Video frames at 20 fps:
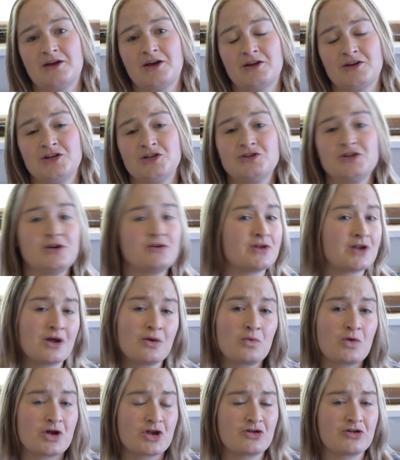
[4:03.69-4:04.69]
and you don't
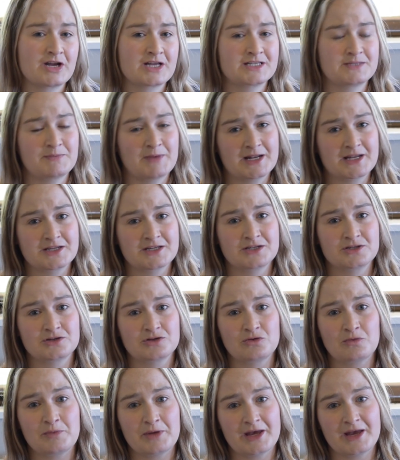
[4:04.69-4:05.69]
know what your expenses
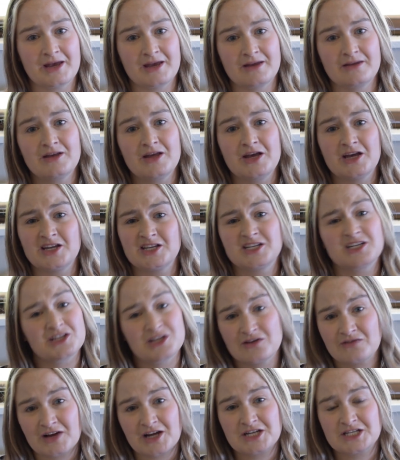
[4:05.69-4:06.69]
will be until
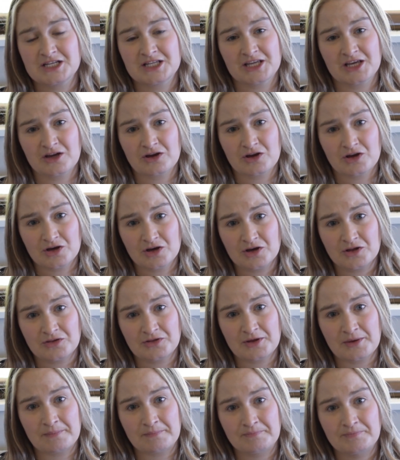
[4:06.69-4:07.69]
you've actually
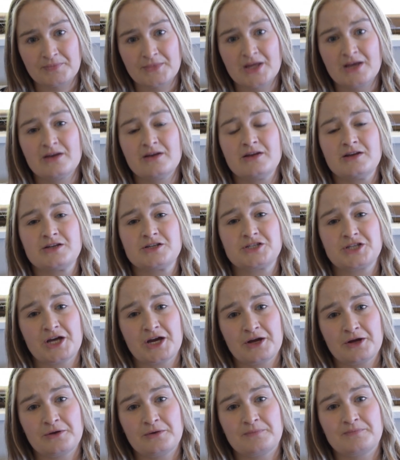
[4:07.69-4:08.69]
incurred them.
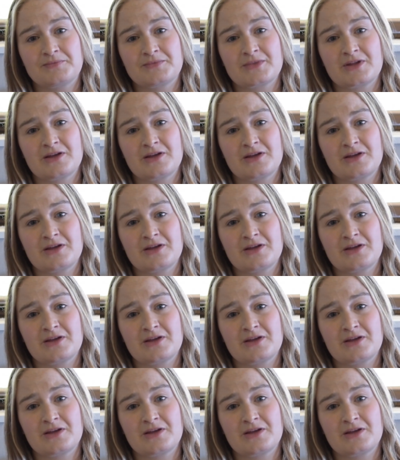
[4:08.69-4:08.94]
So